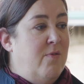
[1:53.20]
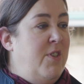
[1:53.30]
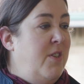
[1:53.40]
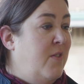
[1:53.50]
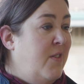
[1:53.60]

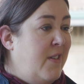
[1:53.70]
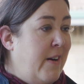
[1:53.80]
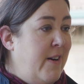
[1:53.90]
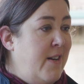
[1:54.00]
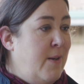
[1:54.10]
reduce
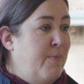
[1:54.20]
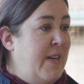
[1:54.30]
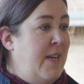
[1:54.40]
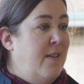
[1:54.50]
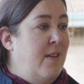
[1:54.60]

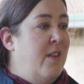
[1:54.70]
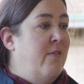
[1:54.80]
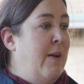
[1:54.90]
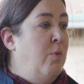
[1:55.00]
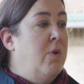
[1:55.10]
stereotypies and
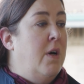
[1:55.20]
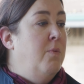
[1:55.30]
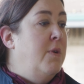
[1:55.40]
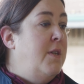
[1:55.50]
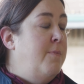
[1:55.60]
other
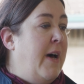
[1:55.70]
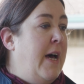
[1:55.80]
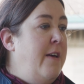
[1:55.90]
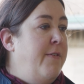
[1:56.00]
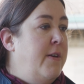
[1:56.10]
unwanted
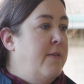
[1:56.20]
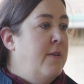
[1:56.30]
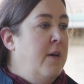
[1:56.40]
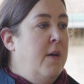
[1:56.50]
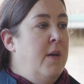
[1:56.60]

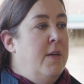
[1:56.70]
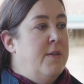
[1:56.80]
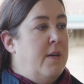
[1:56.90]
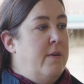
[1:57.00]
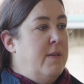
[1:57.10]
behaviours.
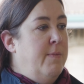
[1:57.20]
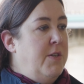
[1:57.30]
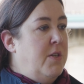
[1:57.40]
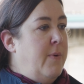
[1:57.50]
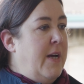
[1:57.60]
So as
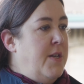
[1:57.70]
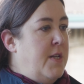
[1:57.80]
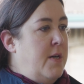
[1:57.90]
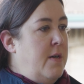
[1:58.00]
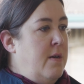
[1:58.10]
much as we can
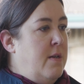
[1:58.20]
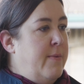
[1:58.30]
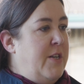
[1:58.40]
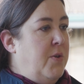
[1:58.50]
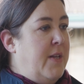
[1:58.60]
do to
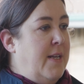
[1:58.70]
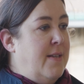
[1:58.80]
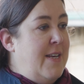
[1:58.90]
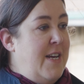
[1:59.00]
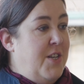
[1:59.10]
make sure they can
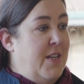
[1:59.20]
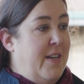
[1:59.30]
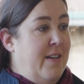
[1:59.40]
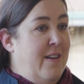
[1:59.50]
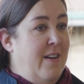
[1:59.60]
see each
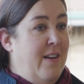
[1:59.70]
other,